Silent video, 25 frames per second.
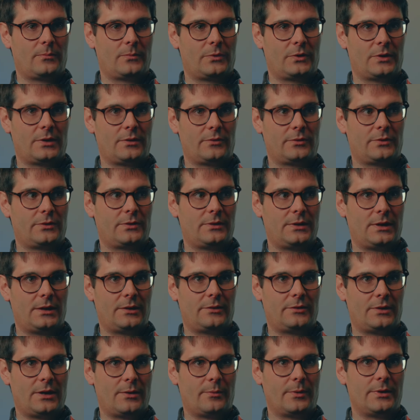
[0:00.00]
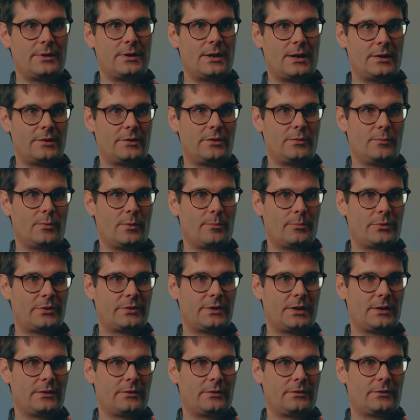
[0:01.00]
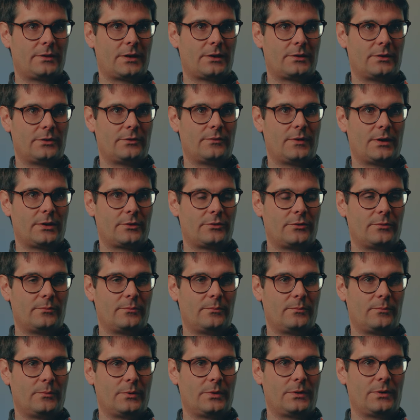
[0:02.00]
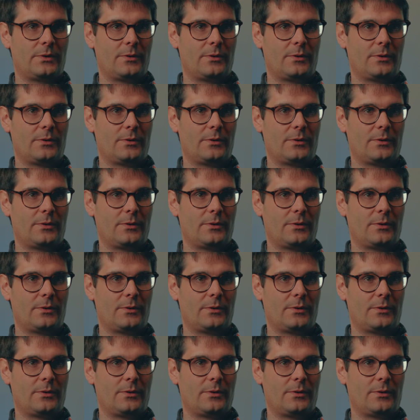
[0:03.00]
so was, it's now at 91% satisfaction with the